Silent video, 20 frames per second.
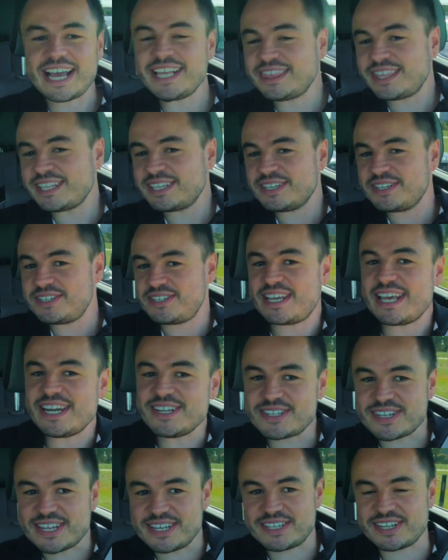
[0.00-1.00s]
At the
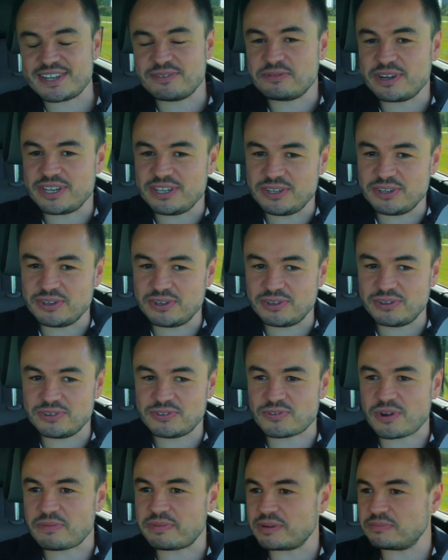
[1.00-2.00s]
tennis centre, when you're
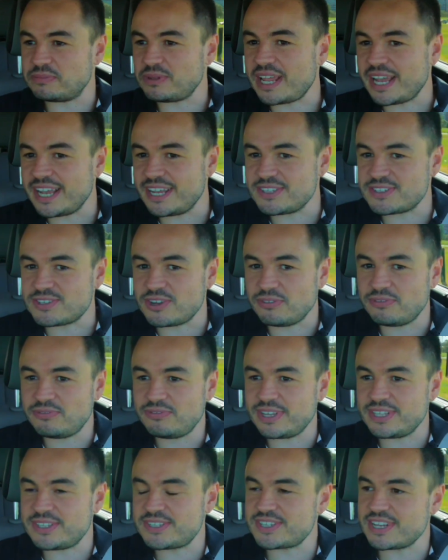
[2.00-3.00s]
dropping players off,
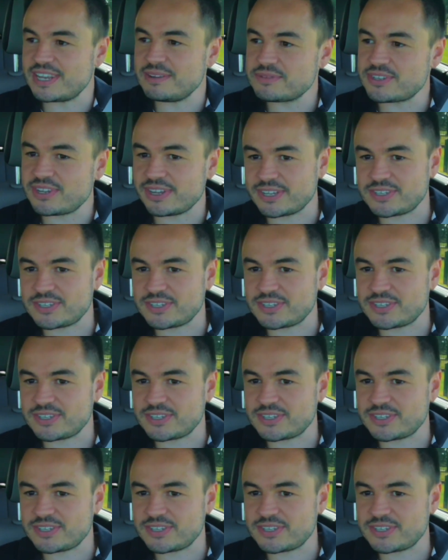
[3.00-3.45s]
it seems like